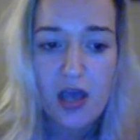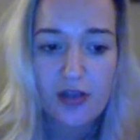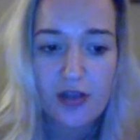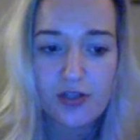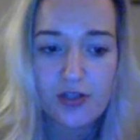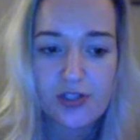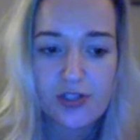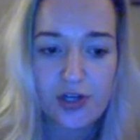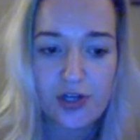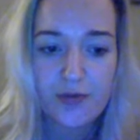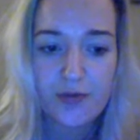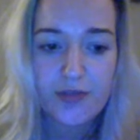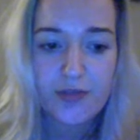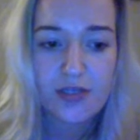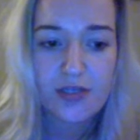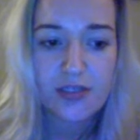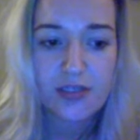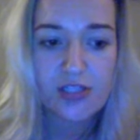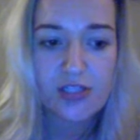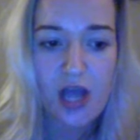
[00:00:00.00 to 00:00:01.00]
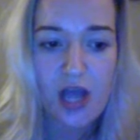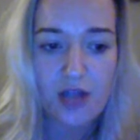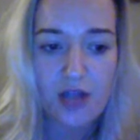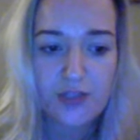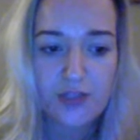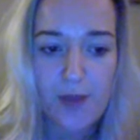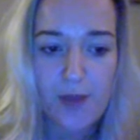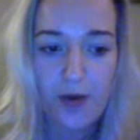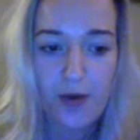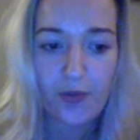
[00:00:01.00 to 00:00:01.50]
the germs in a
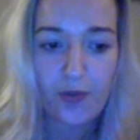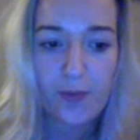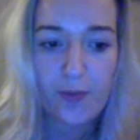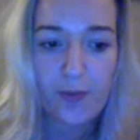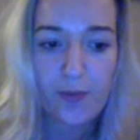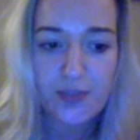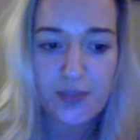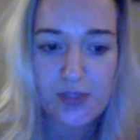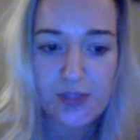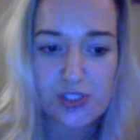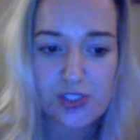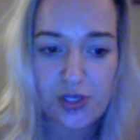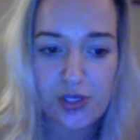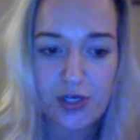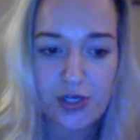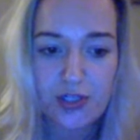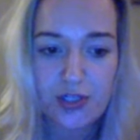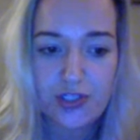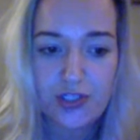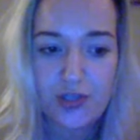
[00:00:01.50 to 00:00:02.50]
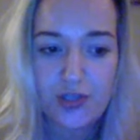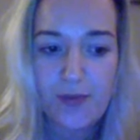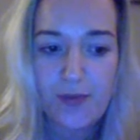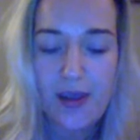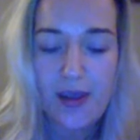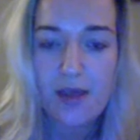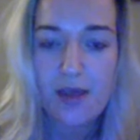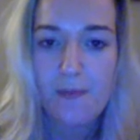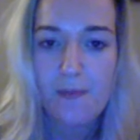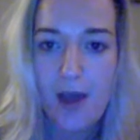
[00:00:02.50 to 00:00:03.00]
child's mouth mix with sugars to
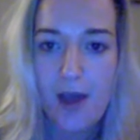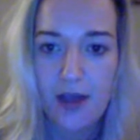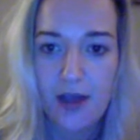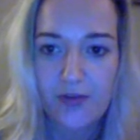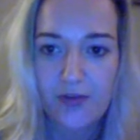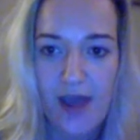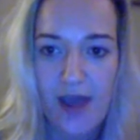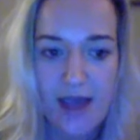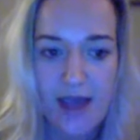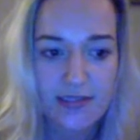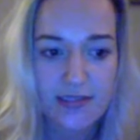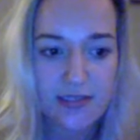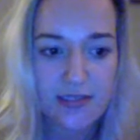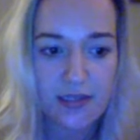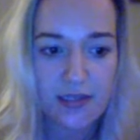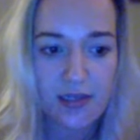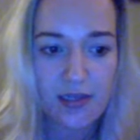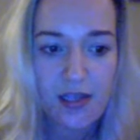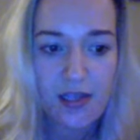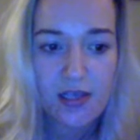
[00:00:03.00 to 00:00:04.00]
make a mild acid.